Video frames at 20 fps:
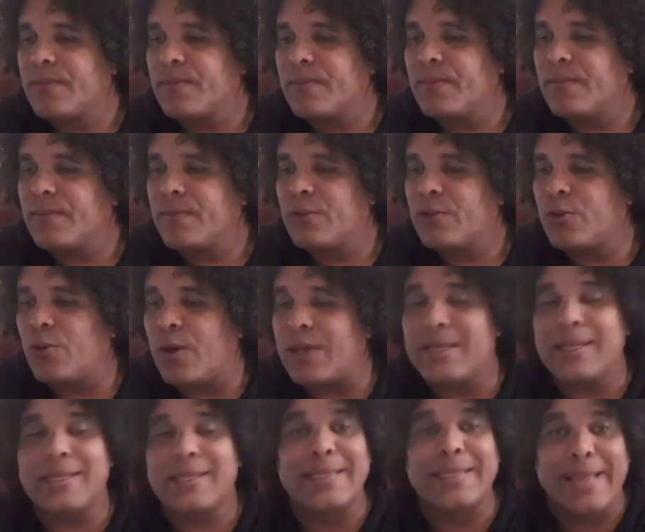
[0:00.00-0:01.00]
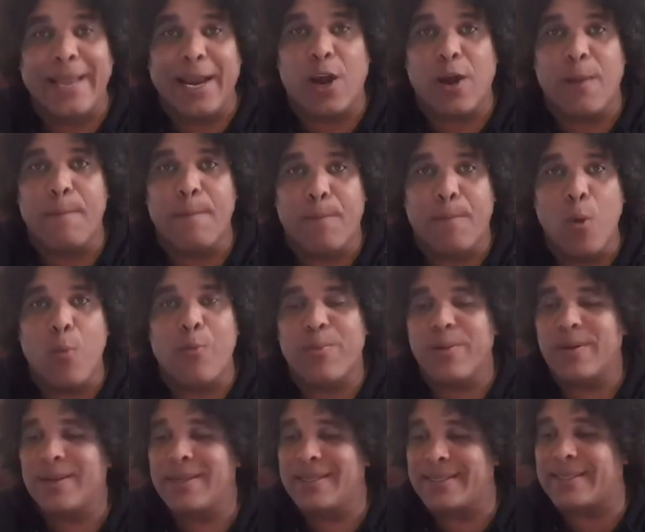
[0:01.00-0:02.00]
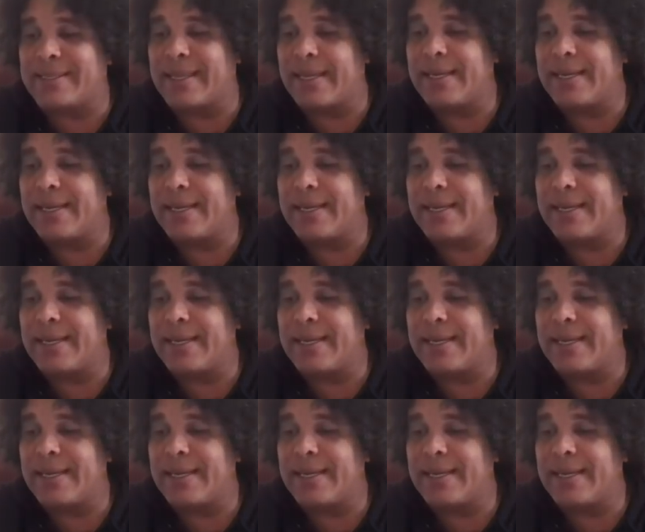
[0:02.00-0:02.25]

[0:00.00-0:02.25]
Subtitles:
to what this nincompoop is saying.